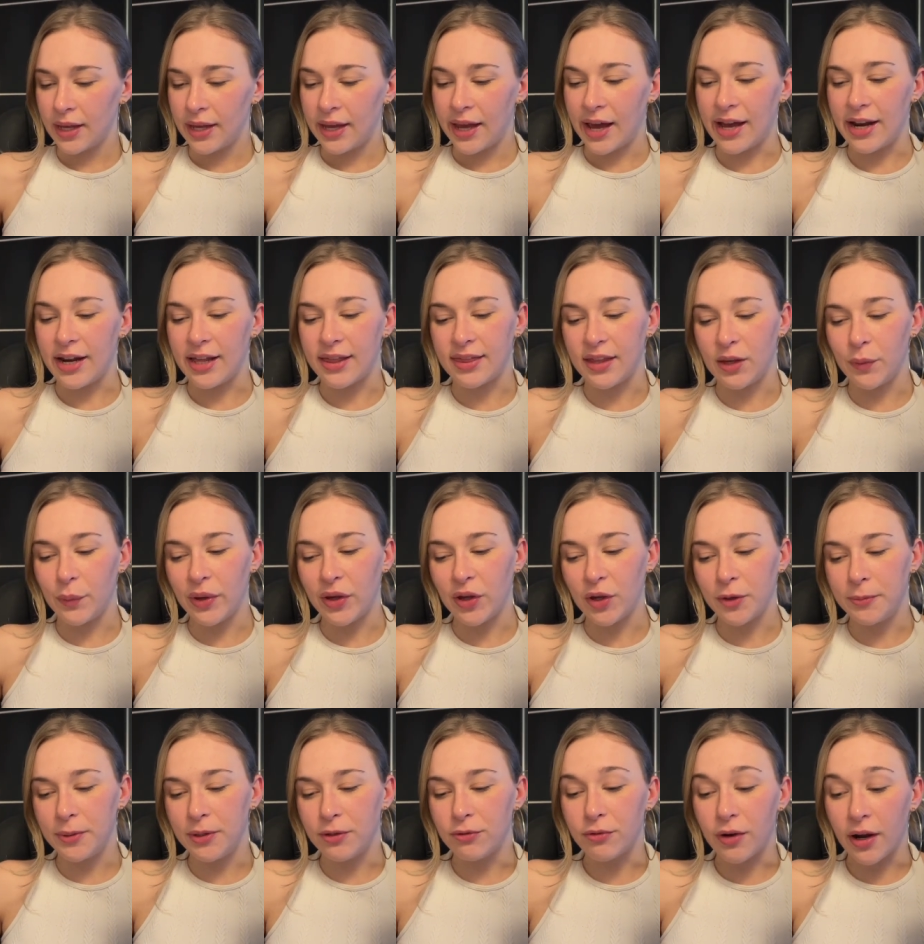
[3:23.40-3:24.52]
And I think we could
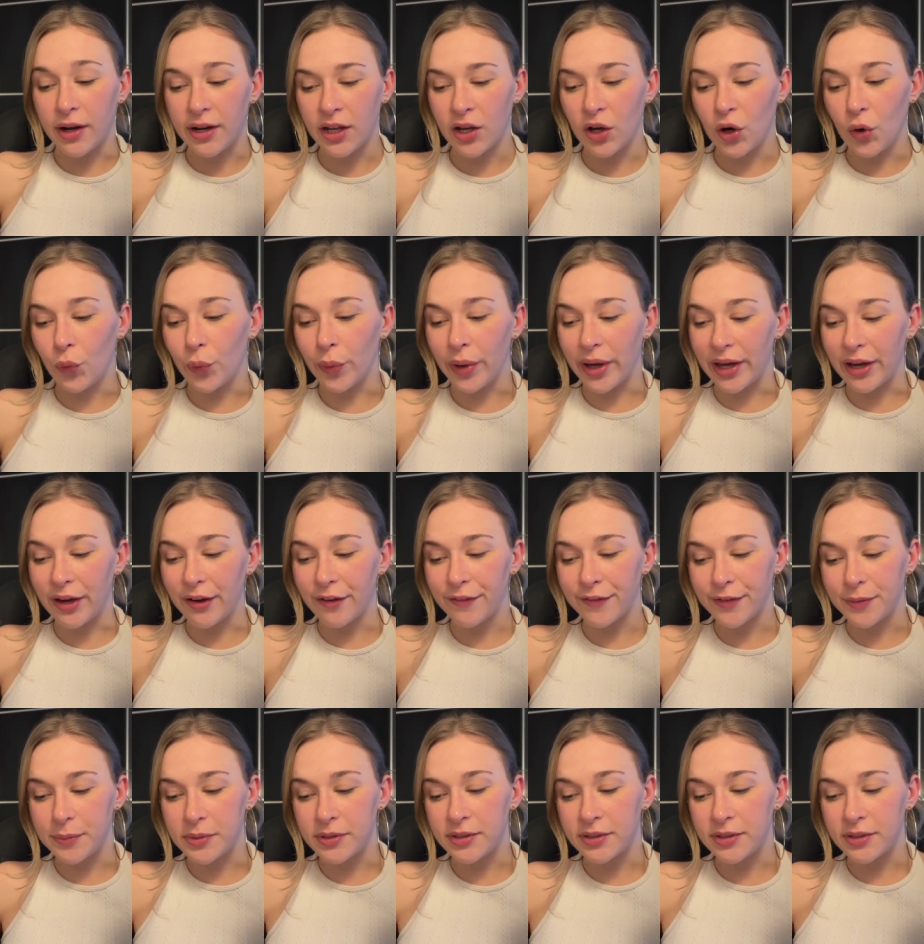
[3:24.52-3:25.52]
be running away from